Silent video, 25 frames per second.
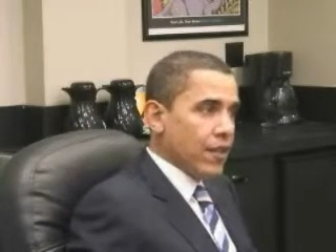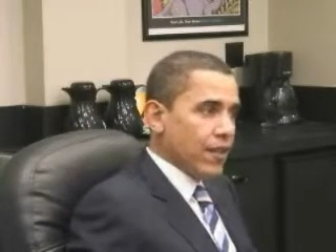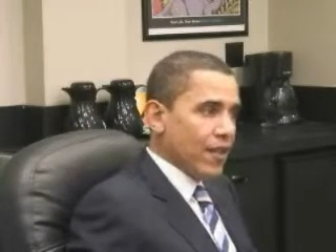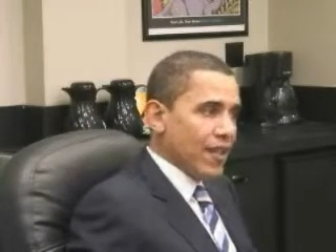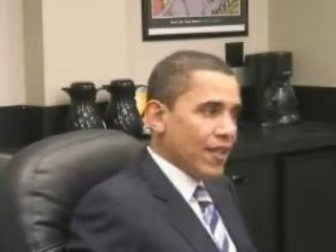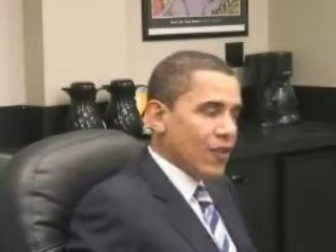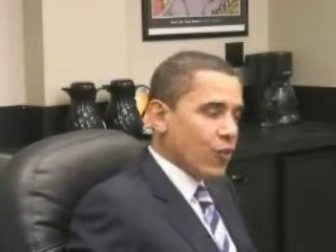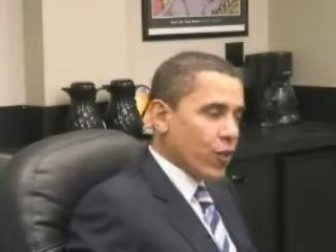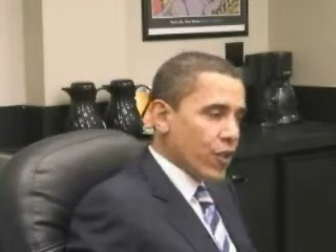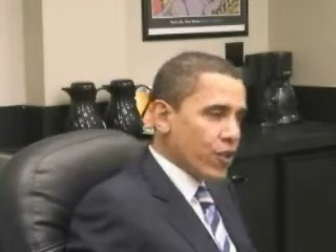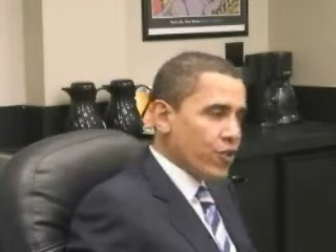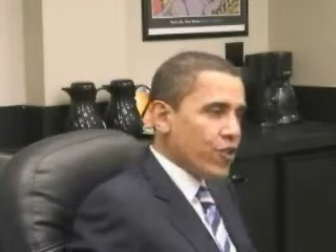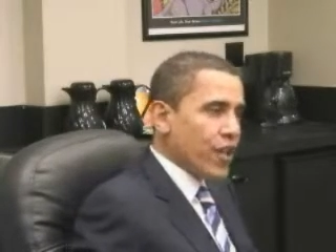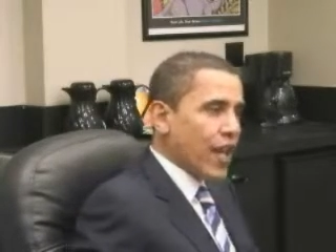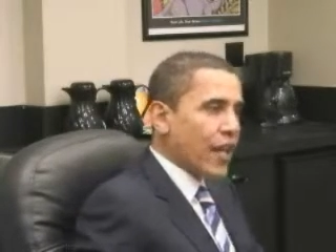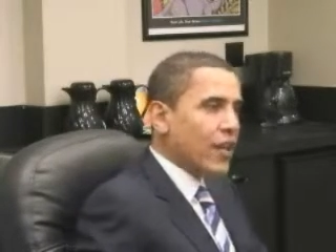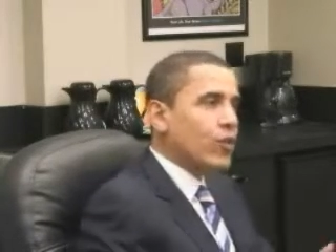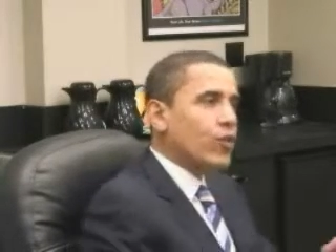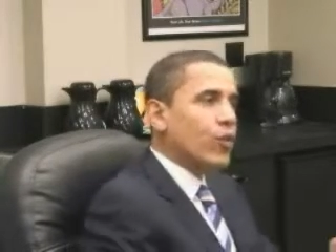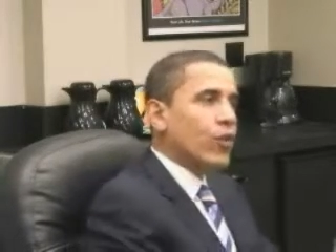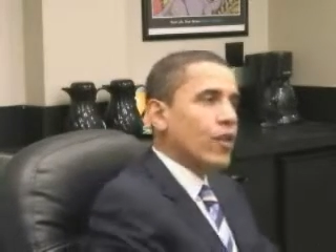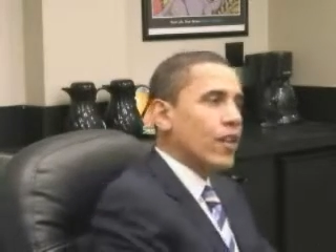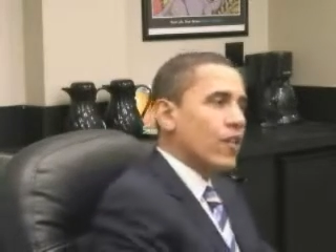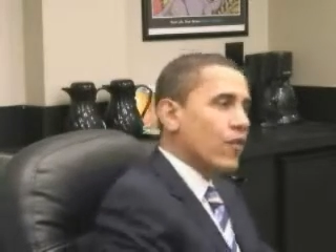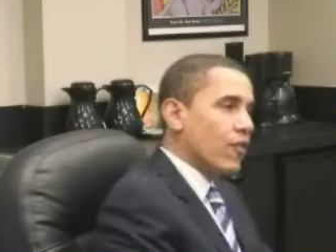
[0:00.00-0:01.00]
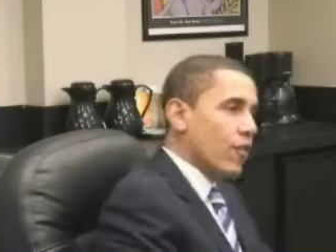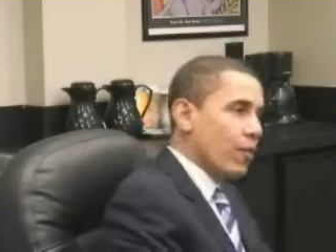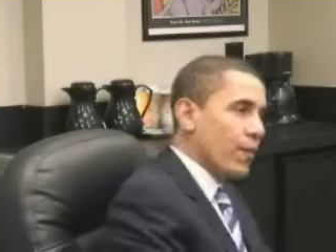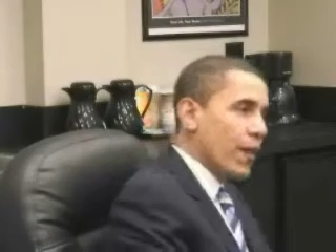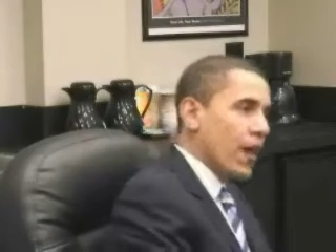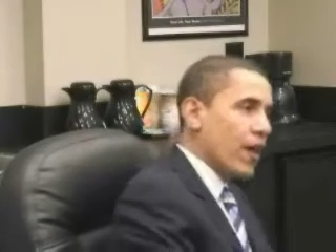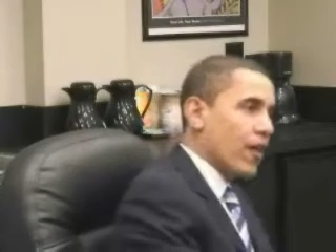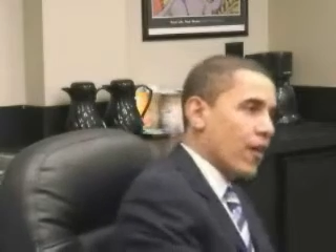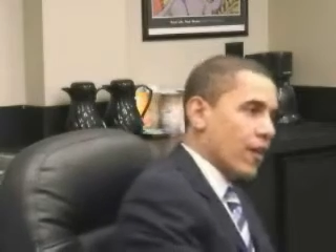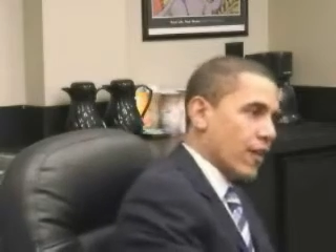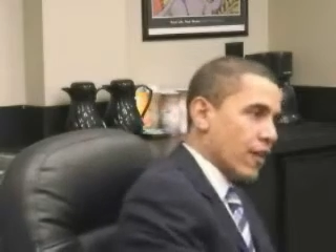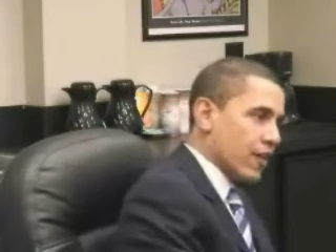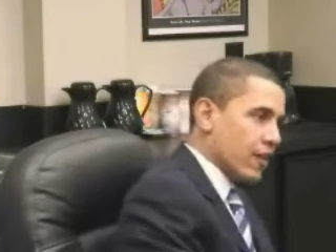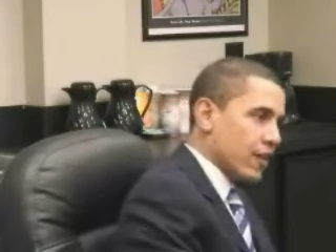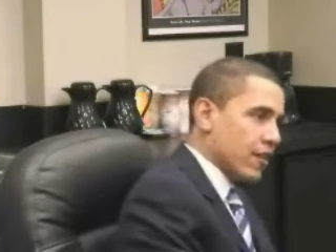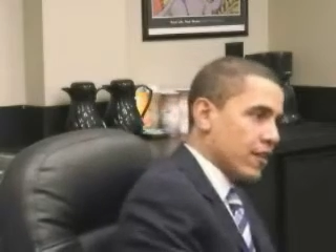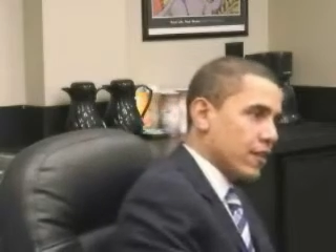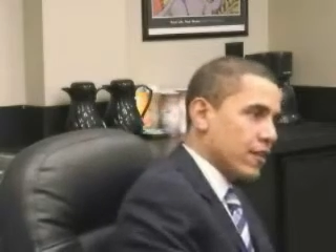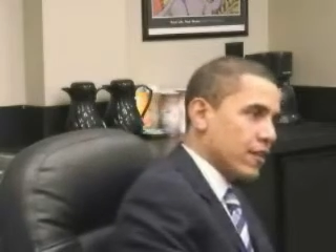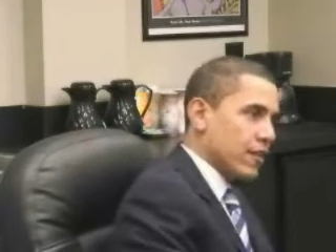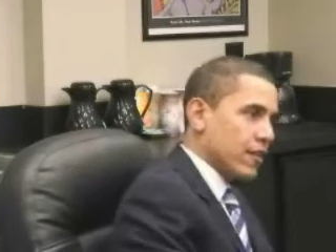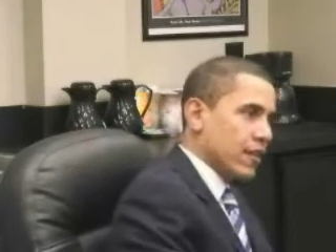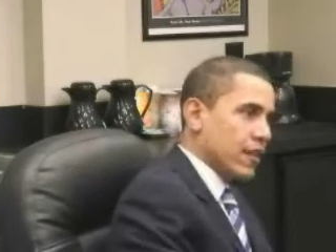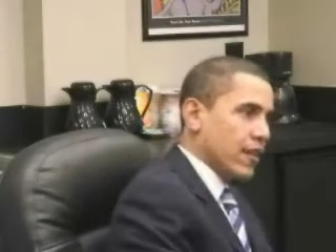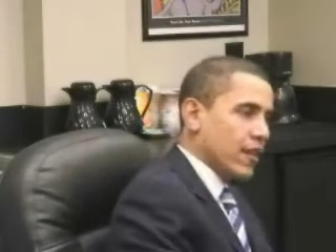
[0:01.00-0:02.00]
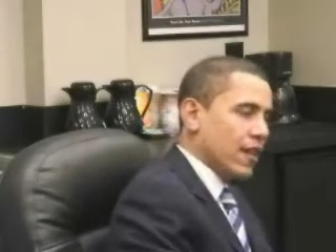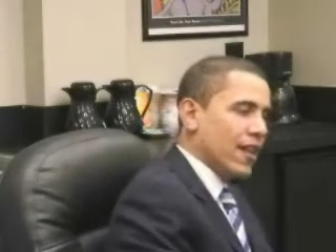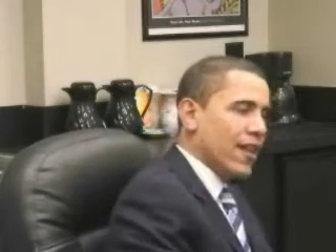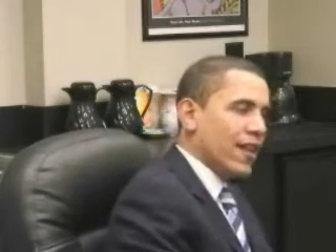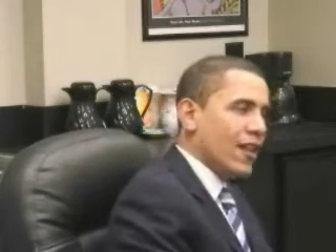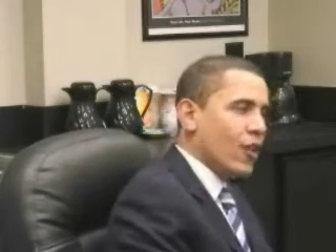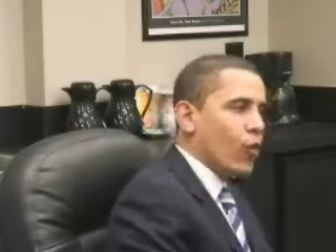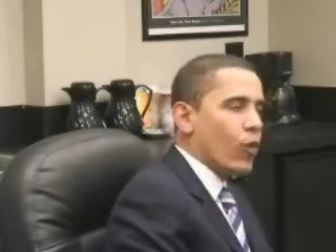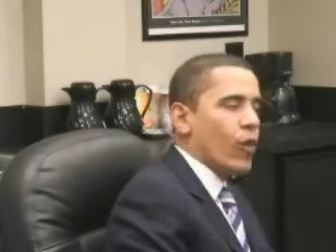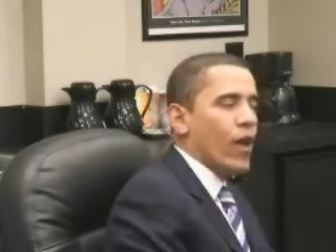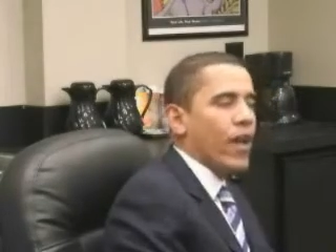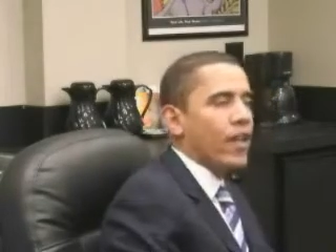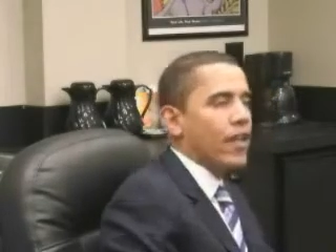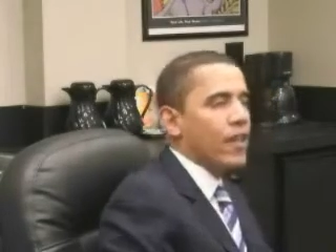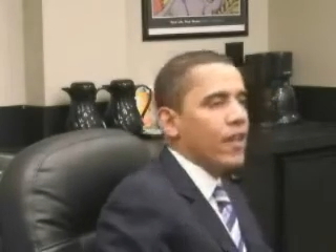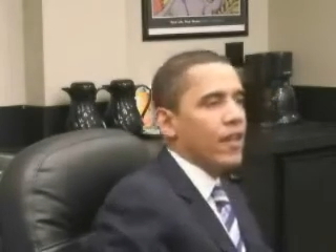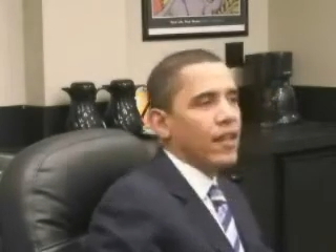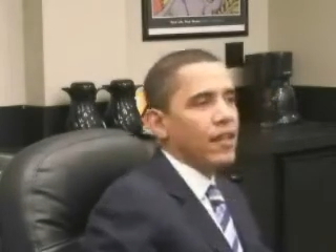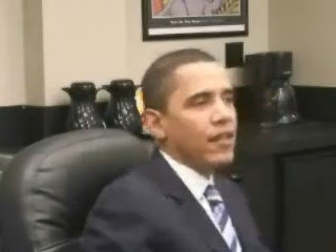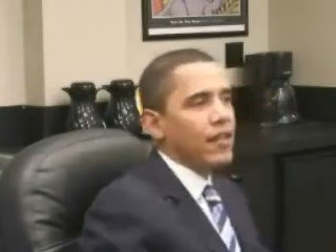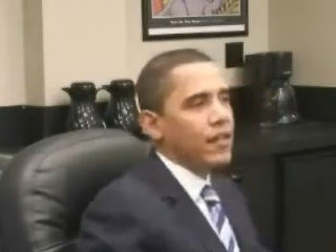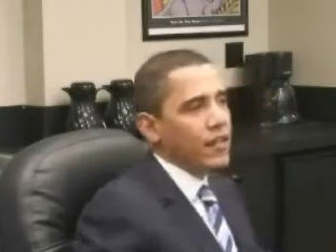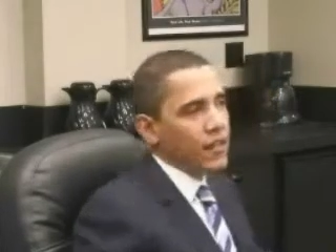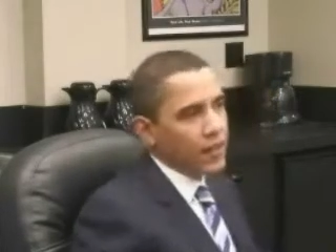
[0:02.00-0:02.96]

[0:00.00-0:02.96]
the trajectory of America in a way that,